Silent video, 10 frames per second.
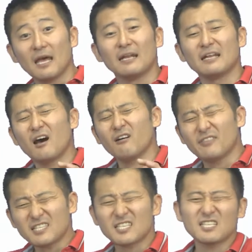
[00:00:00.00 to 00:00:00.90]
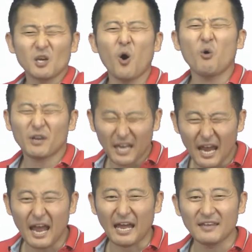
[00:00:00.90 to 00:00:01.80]
Now, this is
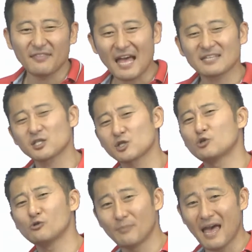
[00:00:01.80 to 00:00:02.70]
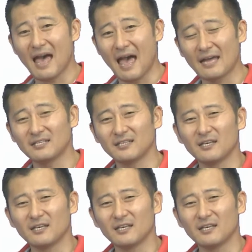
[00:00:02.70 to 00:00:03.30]
okay, that's too bad.